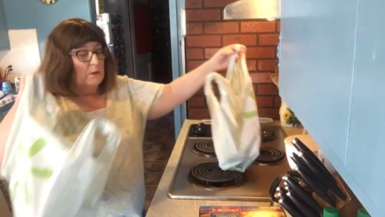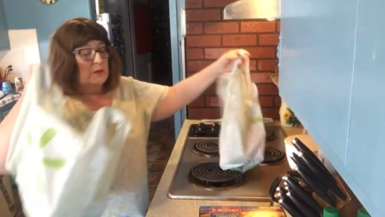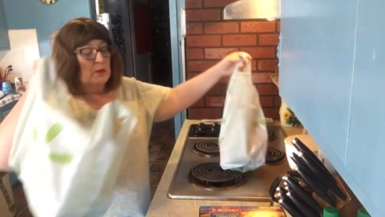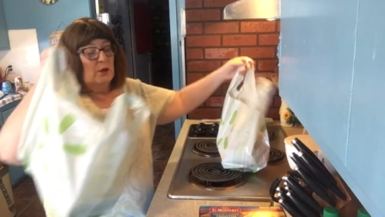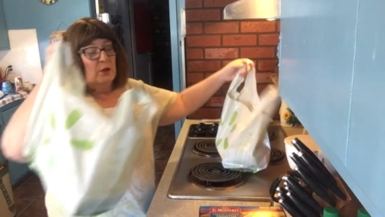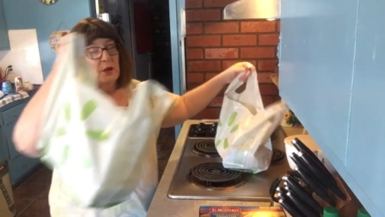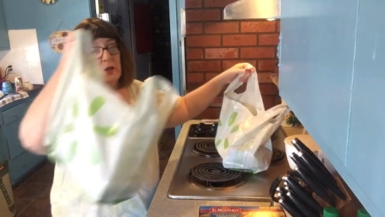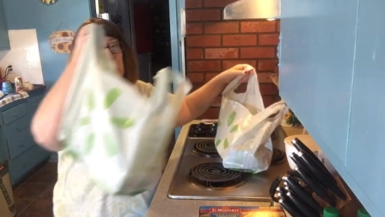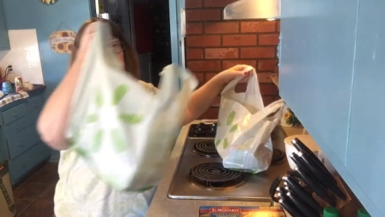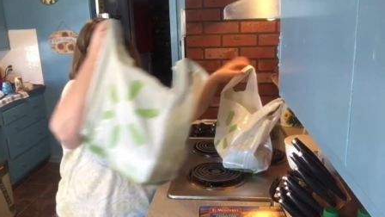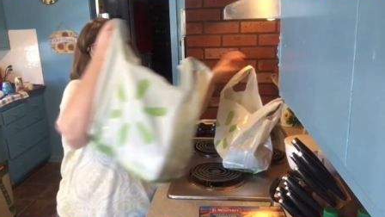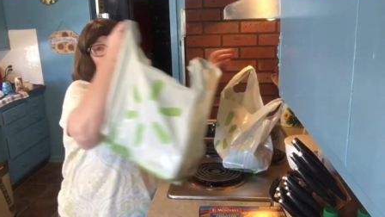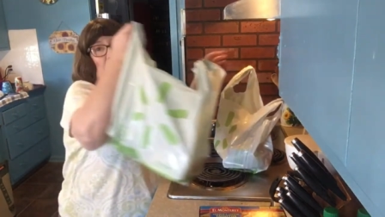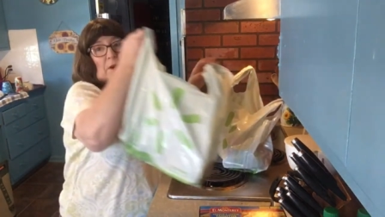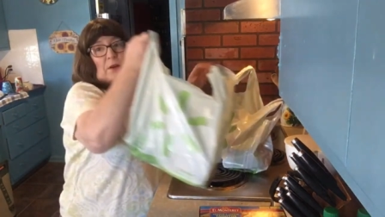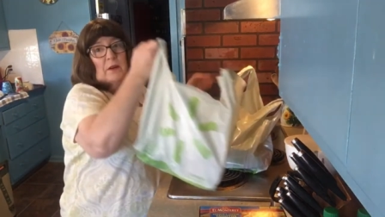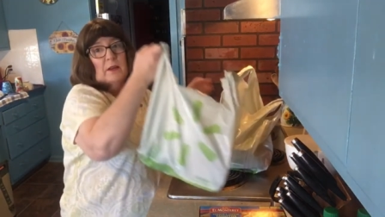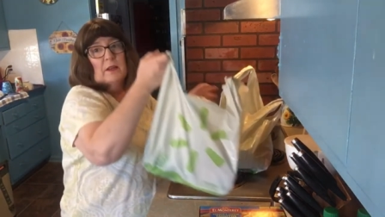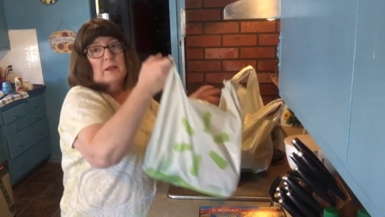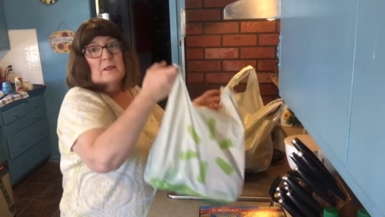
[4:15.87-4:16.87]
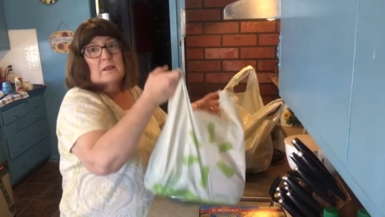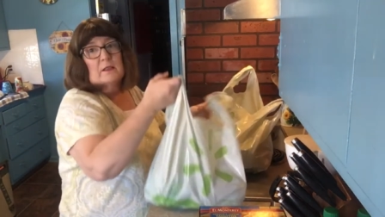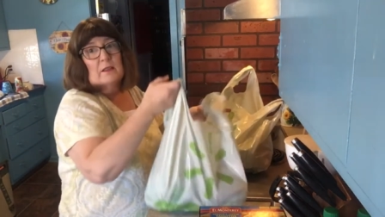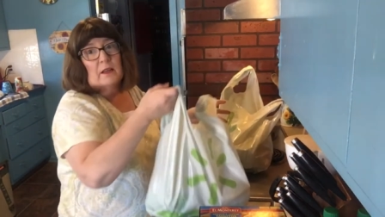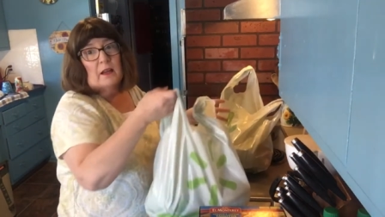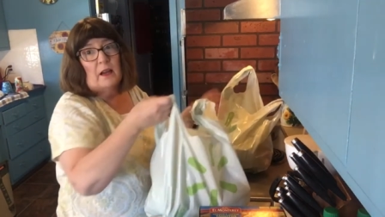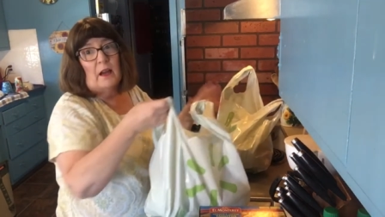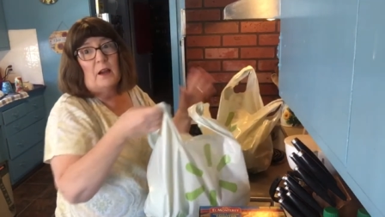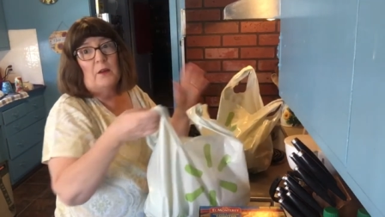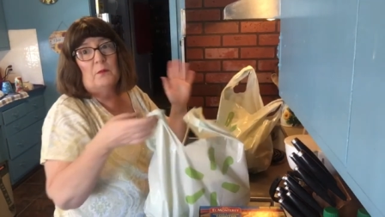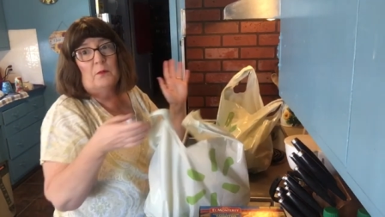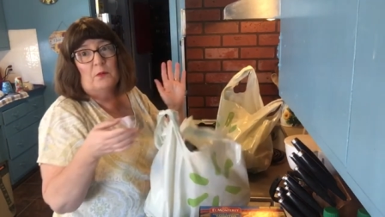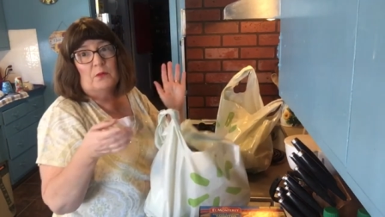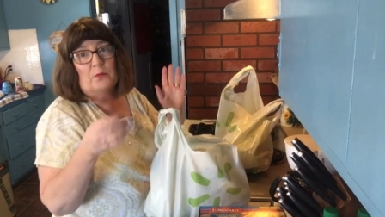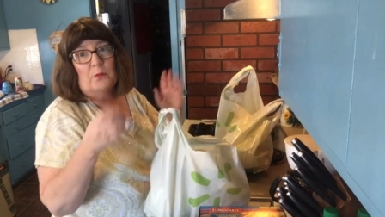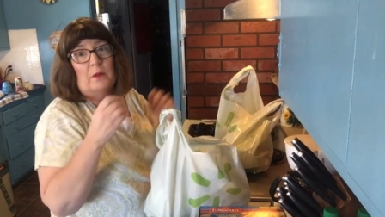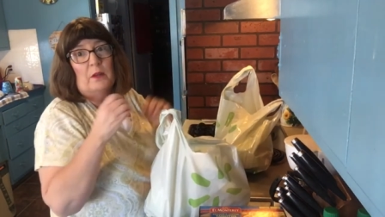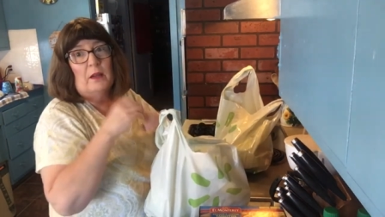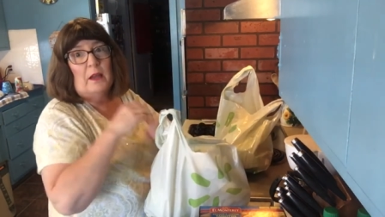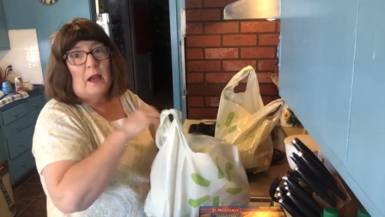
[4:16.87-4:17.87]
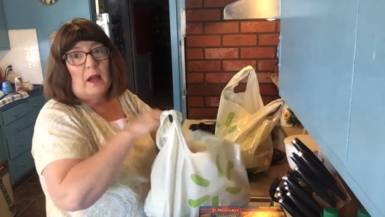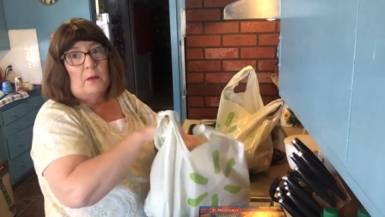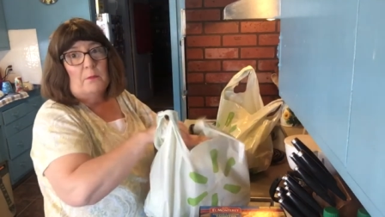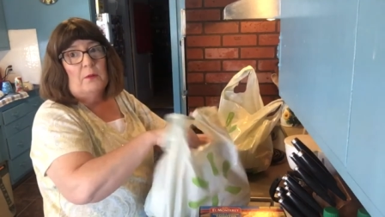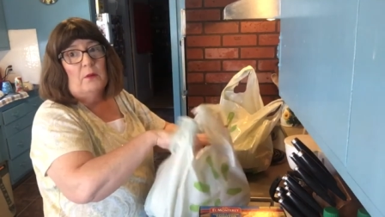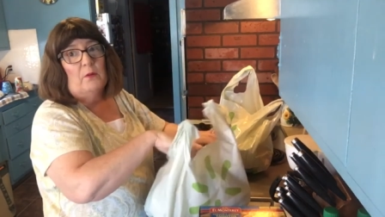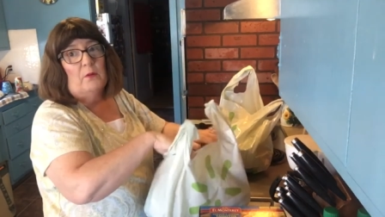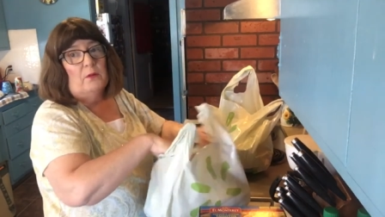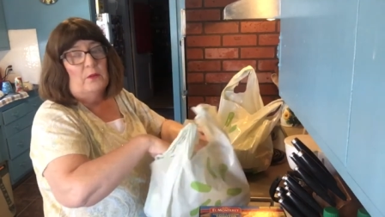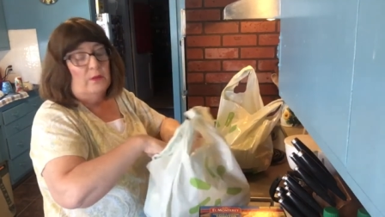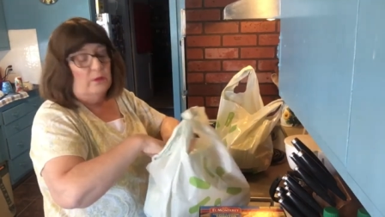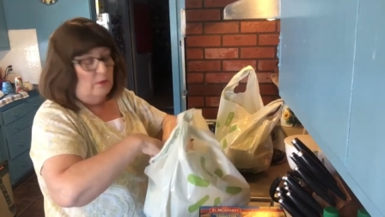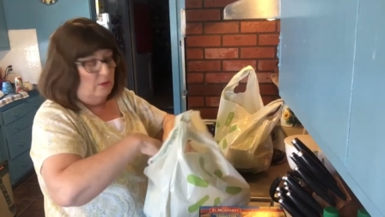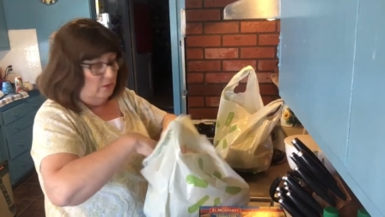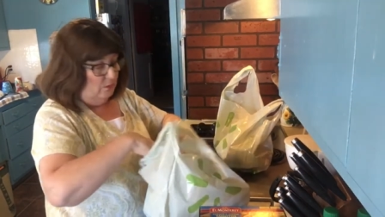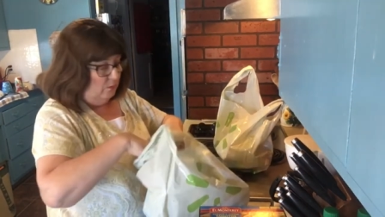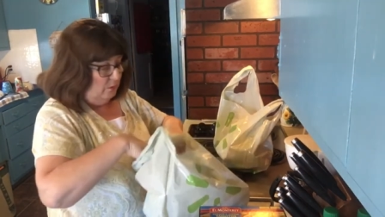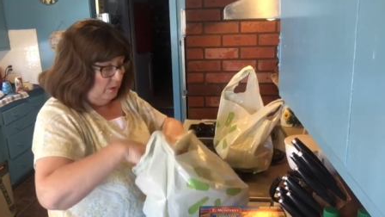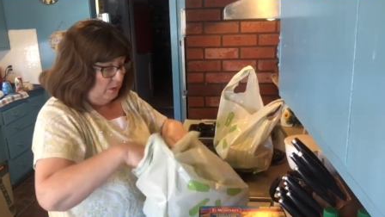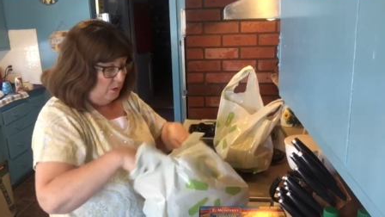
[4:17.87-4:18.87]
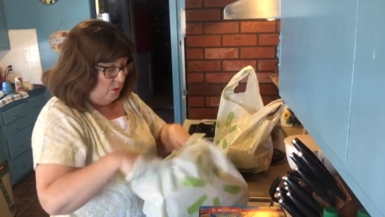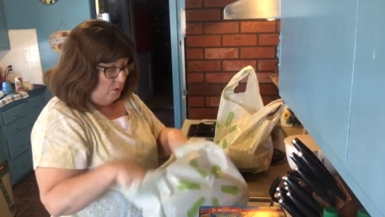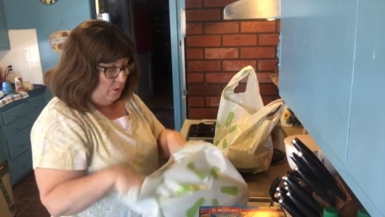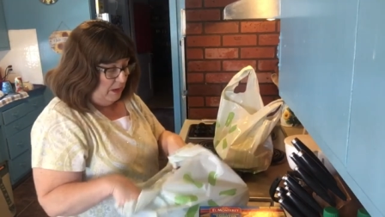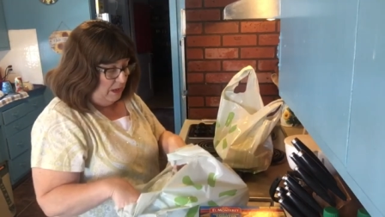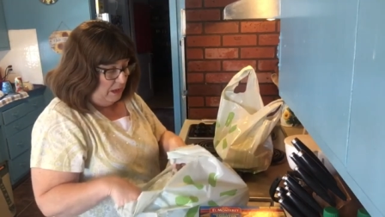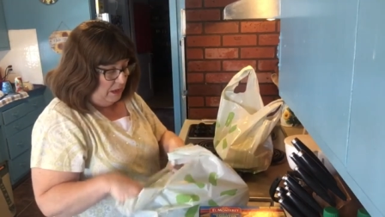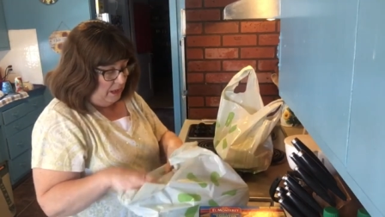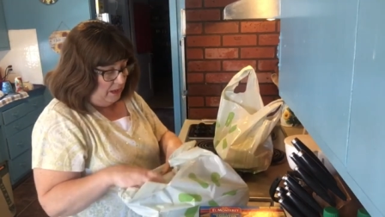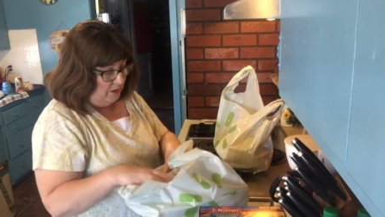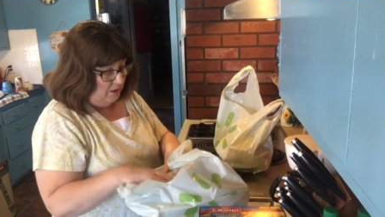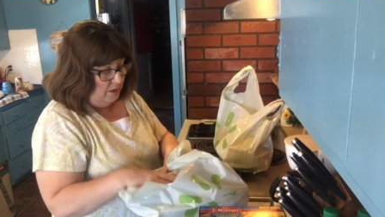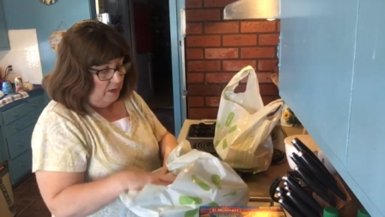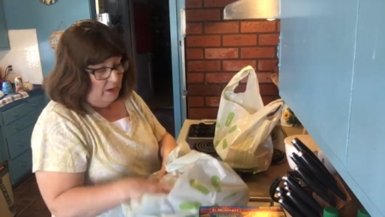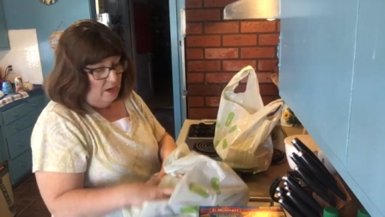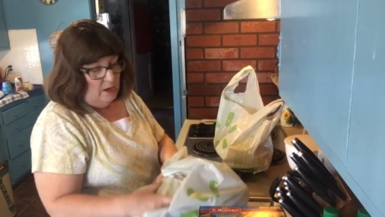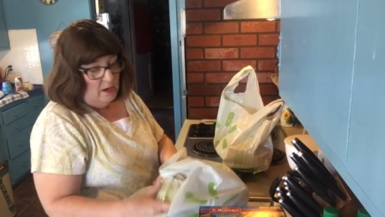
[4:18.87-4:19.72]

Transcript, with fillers: a good experience today. I was really happy with, with going there.